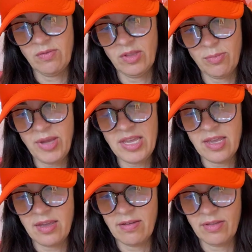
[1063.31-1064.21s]
done with the
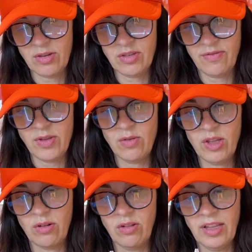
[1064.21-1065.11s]
pinky. There's a few
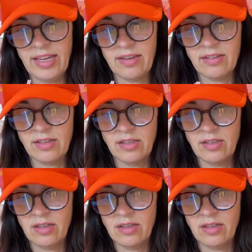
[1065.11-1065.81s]
little like